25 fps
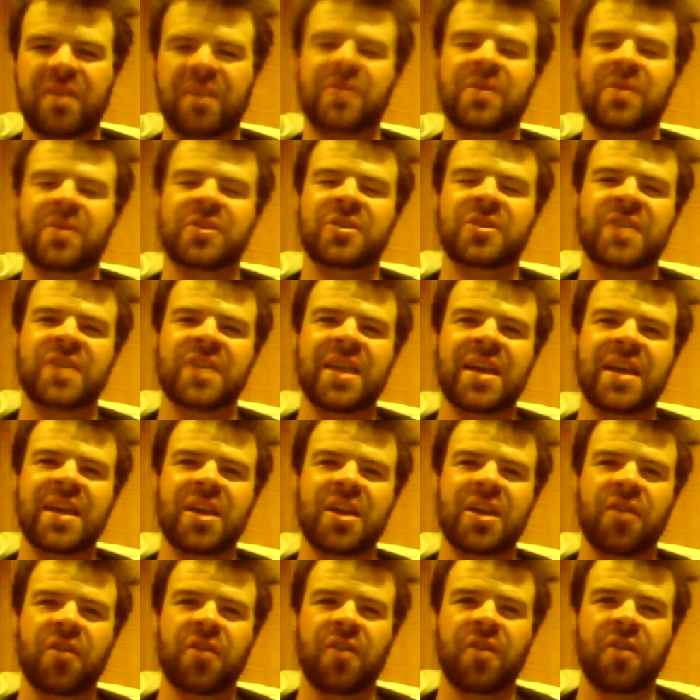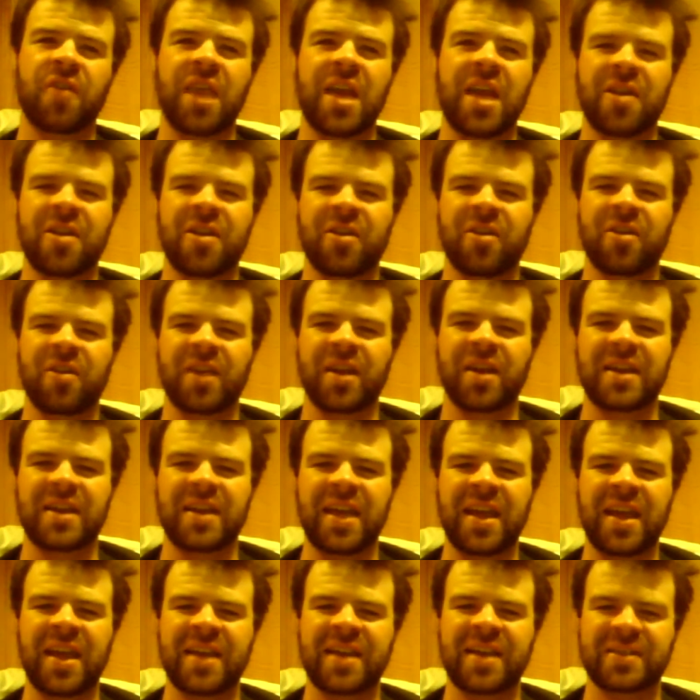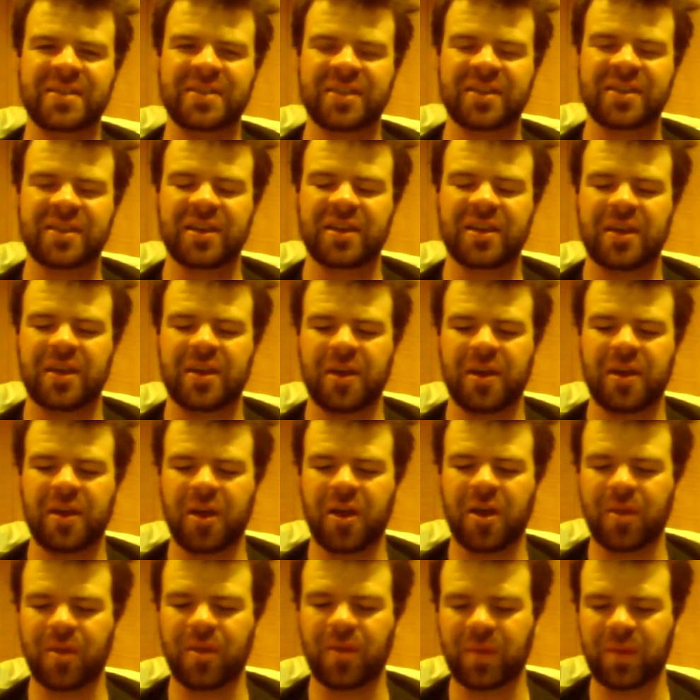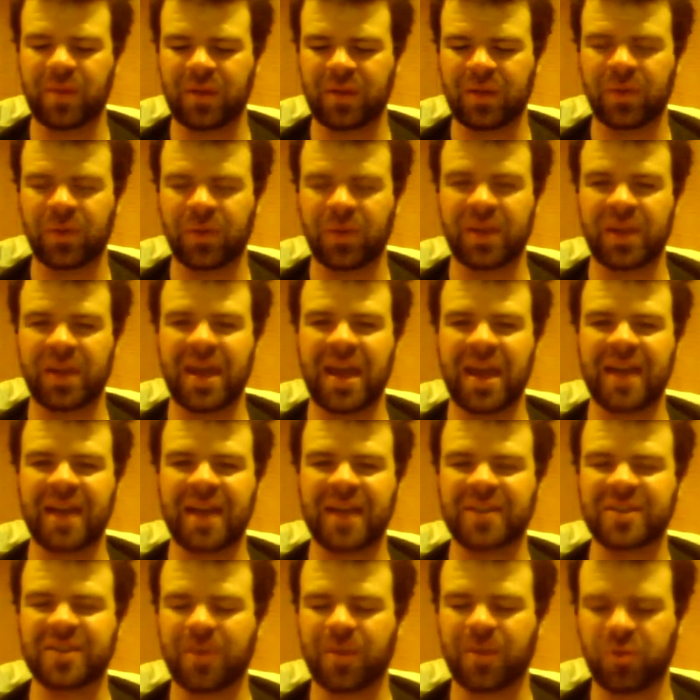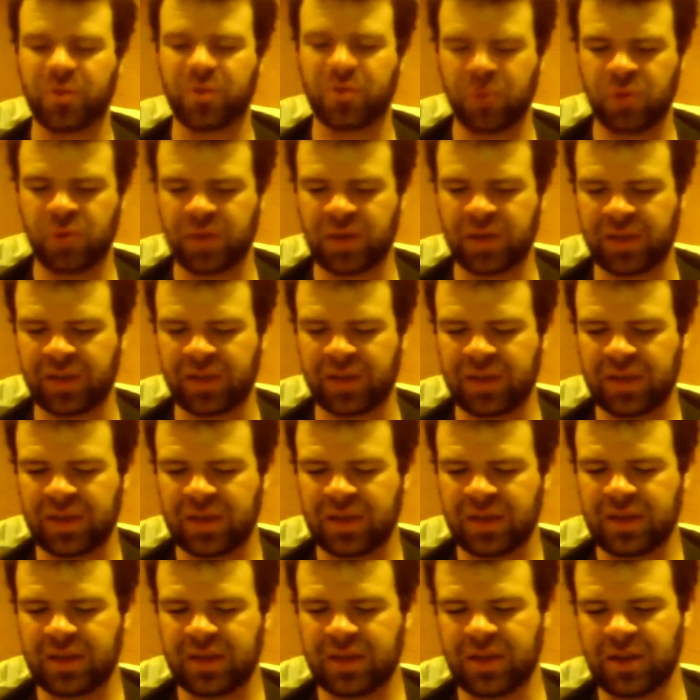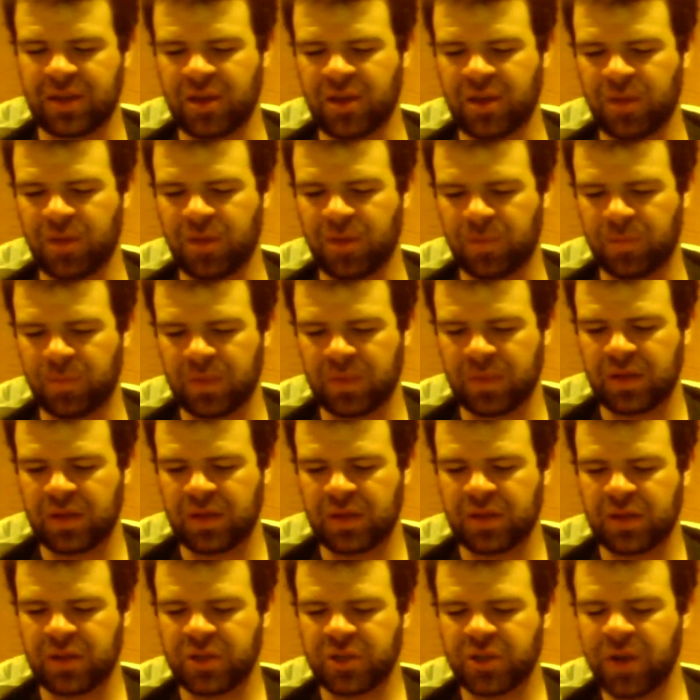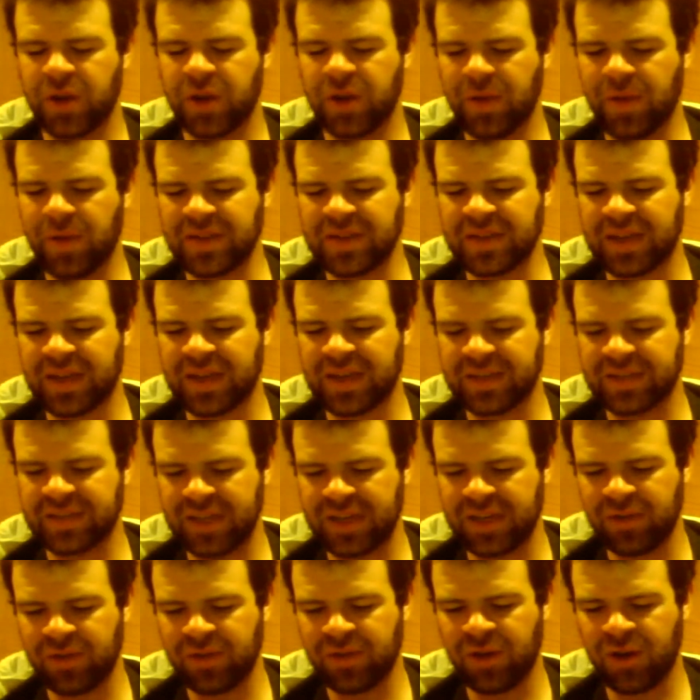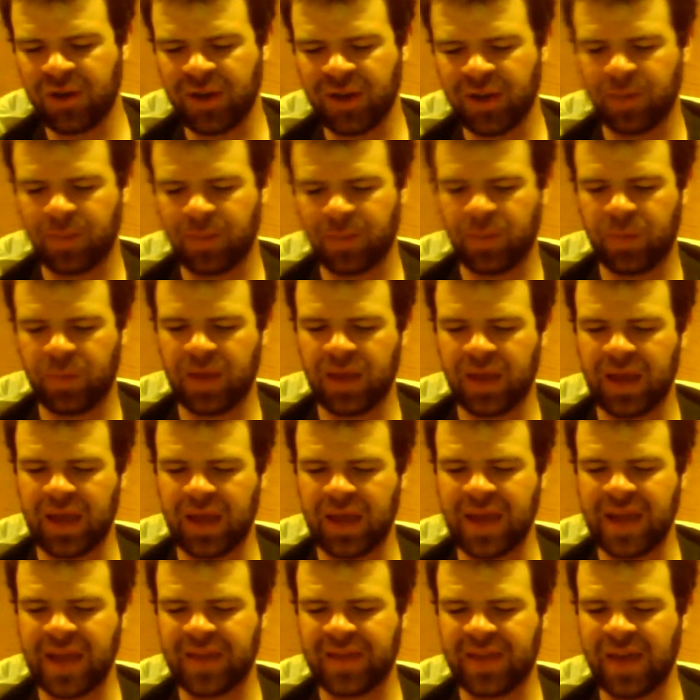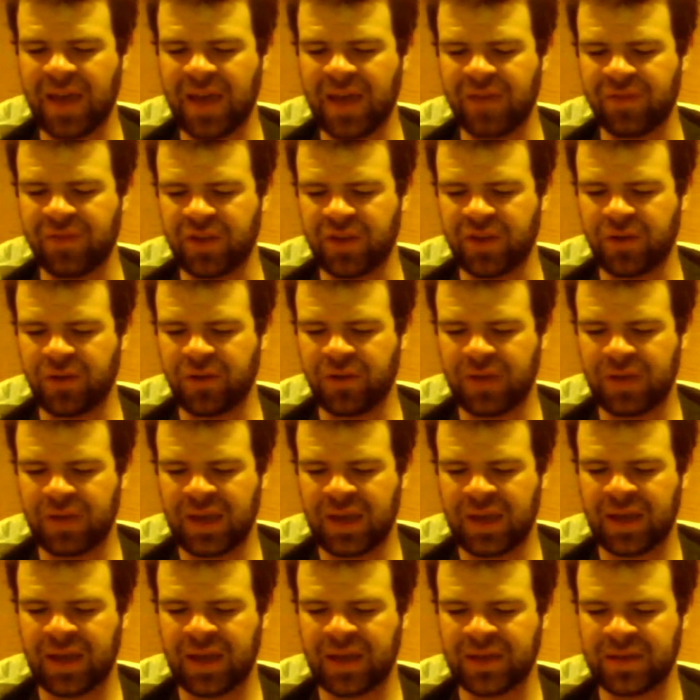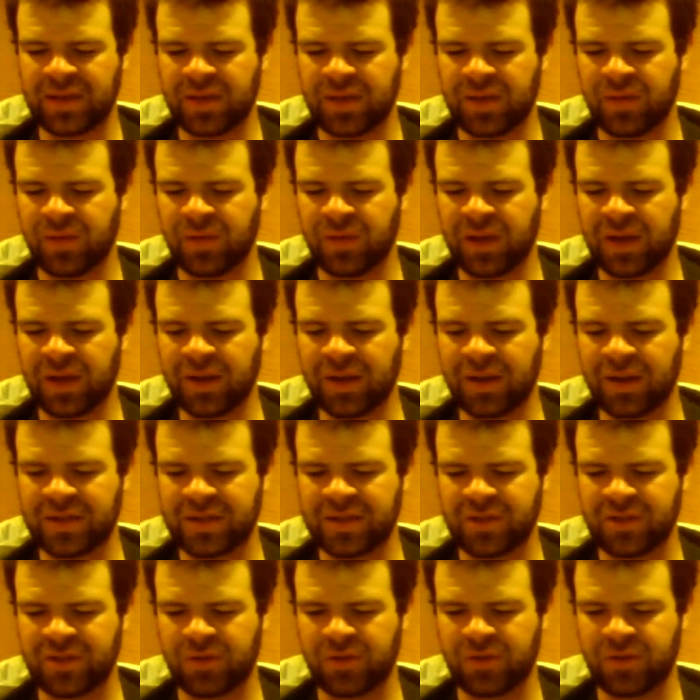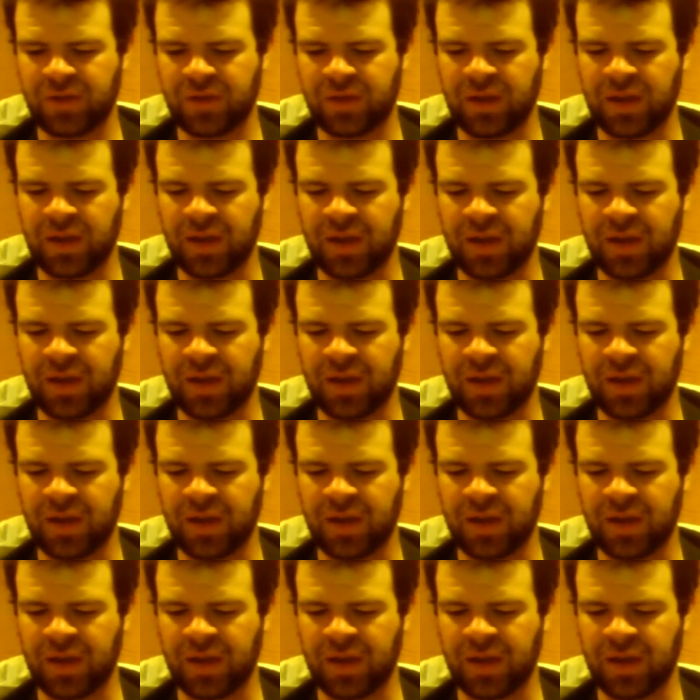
when you're staying here for 8 or 9 days, it really adds up quickly. So anyways, I continued on up 8th Avenue, and when I got to